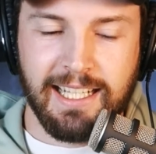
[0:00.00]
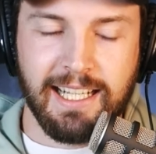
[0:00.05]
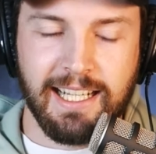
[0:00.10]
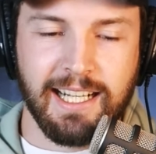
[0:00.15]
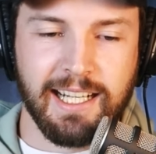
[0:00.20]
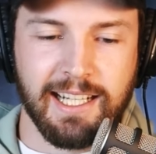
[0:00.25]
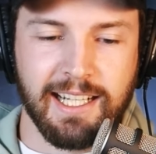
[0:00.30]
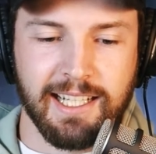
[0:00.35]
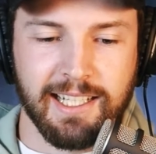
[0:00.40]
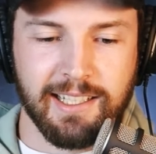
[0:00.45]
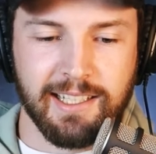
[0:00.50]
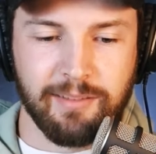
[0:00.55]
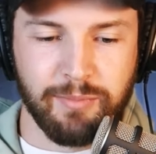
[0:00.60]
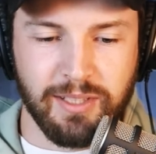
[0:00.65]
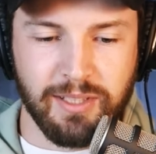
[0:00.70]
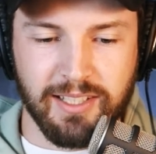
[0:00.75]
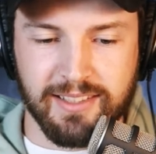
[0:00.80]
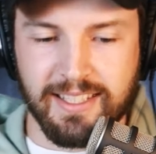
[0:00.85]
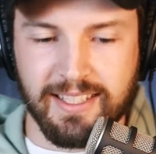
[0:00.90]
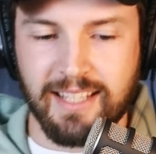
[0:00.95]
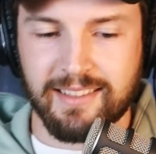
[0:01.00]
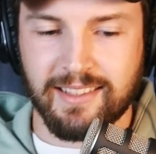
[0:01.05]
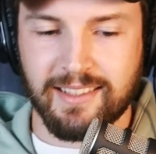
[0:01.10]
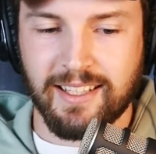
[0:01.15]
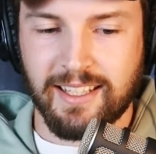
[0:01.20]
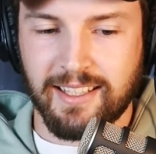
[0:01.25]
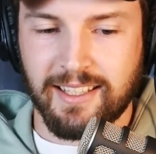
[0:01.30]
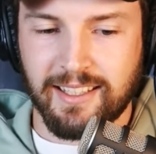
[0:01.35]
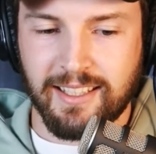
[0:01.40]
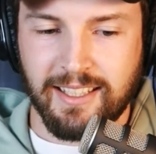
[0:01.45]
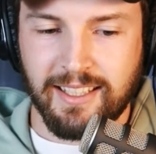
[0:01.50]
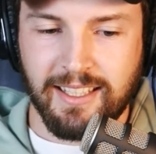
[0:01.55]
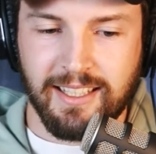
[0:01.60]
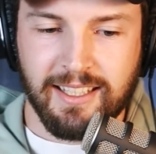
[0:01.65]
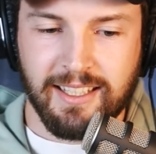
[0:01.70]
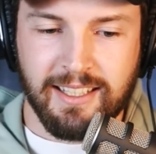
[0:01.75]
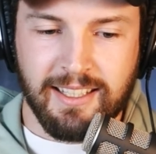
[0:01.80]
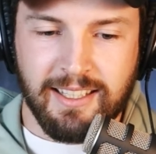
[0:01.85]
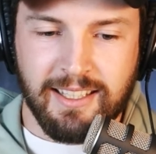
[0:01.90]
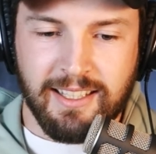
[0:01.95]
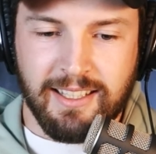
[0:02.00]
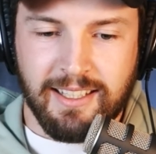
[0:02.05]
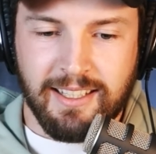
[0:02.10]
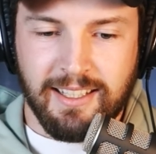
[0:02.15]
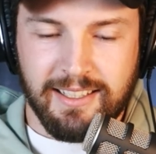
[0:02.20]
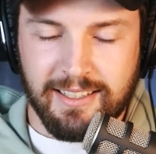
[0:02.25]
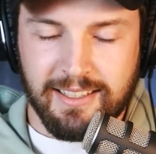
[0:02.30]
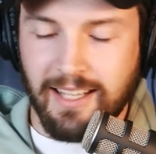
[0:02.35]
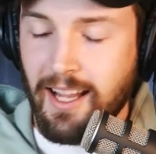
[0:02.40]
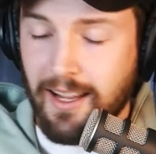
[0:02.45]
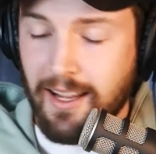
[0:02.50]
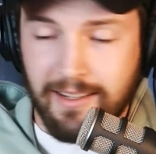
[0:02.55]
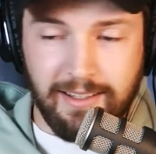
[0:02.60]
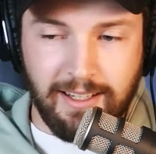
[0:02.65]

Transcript: Uh, because that's like, yeah,